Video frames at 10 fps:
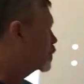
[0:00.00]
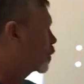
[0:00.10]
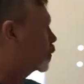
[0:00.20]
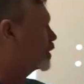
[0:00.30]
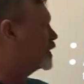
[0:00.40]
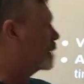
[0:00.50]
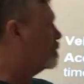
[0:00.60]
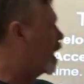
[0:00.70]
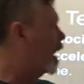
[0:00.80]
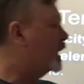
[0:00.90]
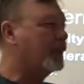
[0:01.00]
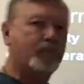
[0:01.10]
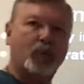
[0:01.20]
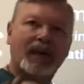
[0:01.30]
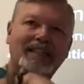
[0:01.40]
with which a body
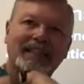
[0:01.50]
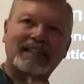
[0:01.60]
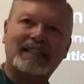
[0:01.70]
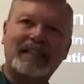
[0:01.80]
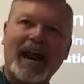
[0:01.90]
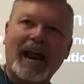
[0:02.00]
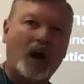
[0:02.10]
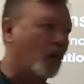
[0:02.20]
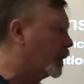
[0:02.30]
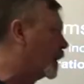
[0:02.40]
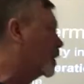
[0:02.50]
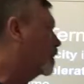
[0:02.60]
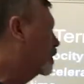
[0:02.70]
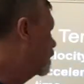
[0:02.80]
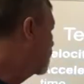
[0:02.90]
presses down
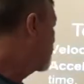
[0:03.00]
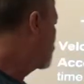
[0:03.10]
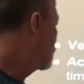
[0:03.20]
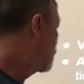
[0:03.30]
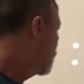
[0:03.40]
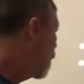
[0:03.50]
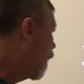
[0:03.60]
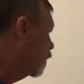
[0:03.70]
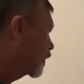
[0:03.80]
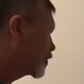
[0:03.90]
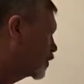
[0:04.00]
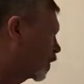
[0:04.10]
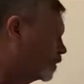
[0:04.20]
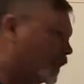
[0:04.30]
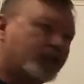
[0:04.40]
on the
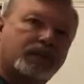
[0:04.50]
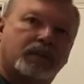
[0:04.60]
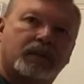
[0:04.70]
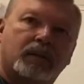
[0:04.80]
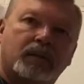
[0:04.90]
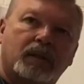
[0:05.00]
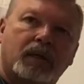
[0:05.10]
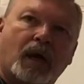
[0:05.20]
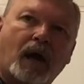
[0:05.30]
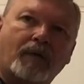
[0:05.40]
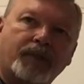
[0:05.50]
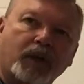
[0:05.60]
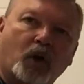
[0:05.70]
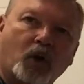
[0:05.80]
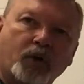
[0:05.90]
surface of the
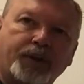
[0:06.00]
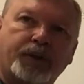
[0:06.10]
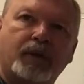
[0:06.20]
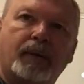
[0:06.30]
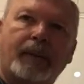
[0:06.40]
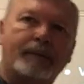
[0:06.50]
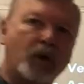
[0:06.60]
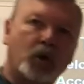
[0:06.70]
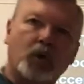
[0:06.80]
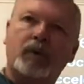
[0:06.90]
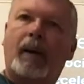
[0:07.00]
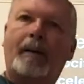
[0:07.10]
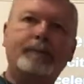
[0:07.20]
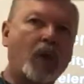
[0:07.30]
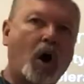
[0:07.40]
earth, the moon,
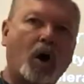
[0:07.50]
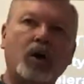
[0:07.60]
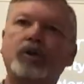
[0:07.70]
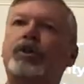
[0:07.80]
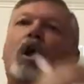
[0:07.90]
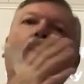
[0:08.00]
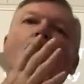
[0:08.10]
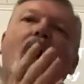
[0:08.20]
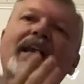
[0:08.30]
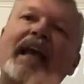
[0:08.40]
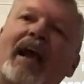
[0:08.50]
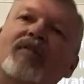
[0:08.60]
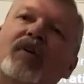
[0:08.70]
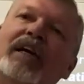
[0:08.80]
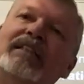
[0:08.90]
Mars,
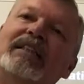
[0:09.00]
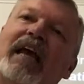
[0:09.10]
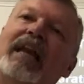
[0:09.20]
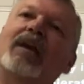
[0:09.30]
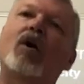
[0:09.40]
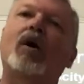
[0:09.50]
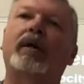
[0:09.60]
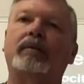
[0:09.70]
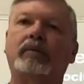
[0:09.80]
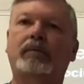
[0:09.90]
whatever it's setting on.